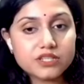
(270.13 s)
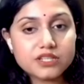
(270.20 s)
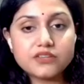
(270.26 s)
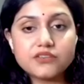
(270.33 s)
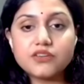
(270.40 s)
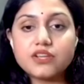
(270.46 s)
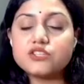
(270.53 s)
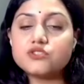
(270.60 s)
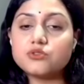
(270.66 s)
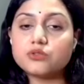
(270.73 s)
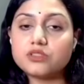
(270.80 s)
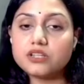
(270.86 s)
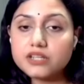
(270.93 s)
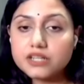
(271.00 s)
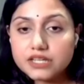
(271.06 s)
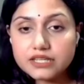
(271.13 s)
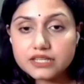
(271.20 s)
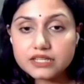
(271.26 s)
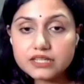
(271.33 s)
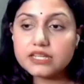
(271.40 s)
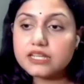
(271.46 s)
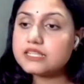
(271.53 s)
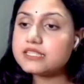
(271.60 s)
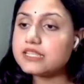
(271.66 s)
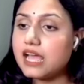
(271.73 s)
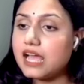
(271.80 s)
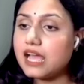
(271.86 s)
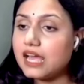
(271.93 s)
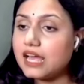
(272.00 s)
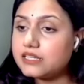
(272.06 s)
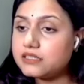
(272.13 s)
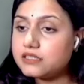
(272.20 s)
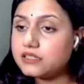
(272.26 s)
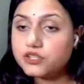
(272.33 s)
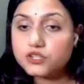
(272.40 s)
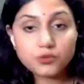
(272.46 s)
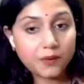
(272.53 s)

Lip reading: degrees to 30 degrees and